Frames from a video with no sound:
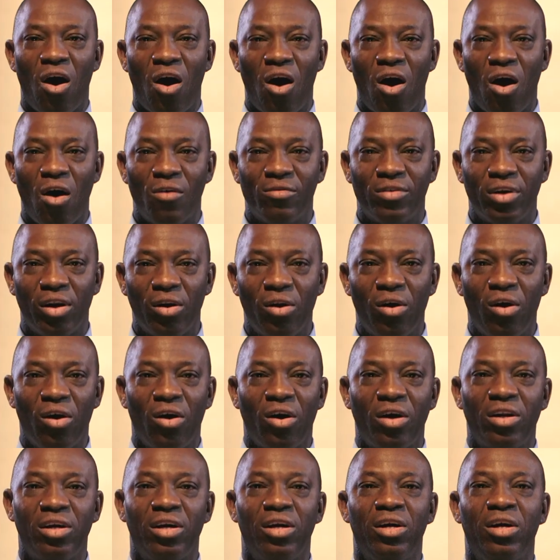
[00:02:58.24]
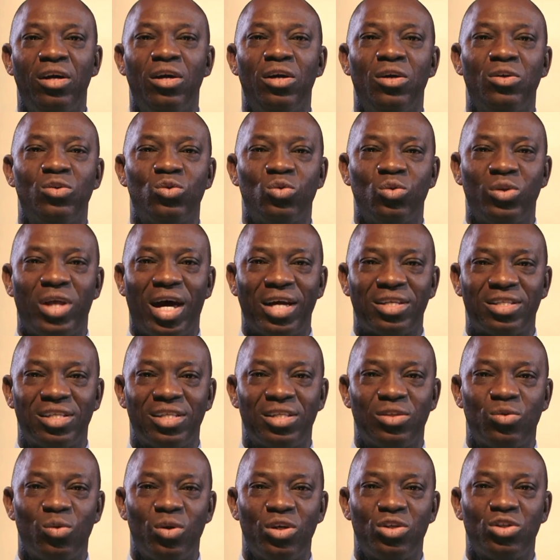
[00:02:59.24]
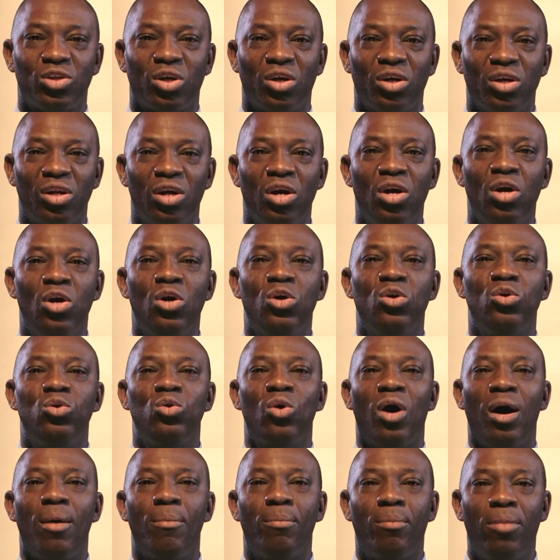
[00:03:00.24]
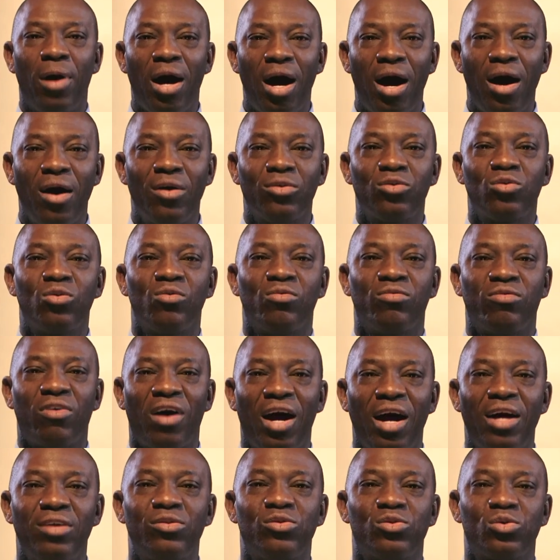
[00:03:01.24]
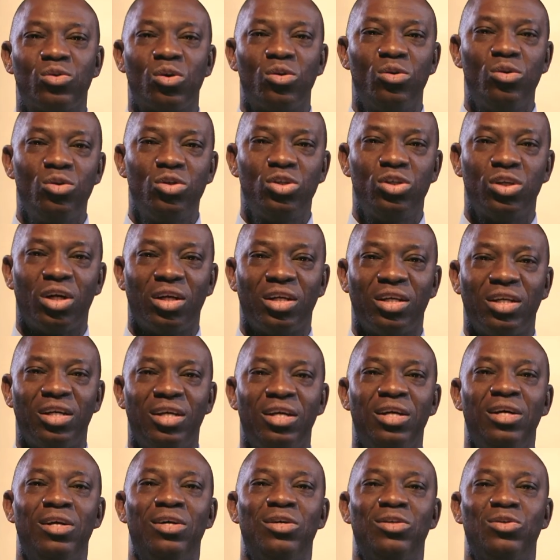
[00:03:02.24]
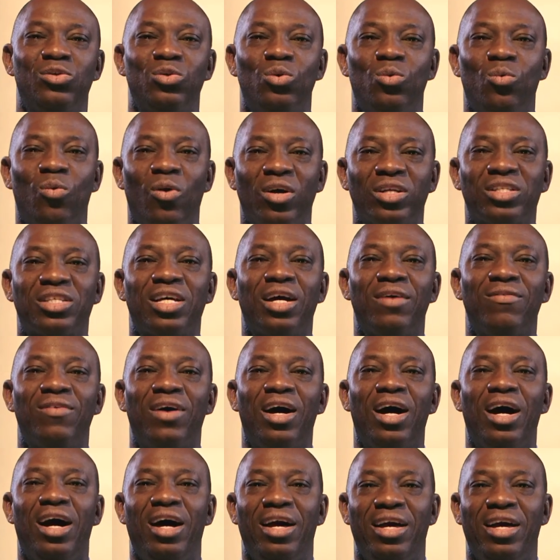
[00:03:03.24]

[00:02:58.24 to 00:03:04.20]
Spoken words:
of the Lord to that situation, you are bound to find solution to whatever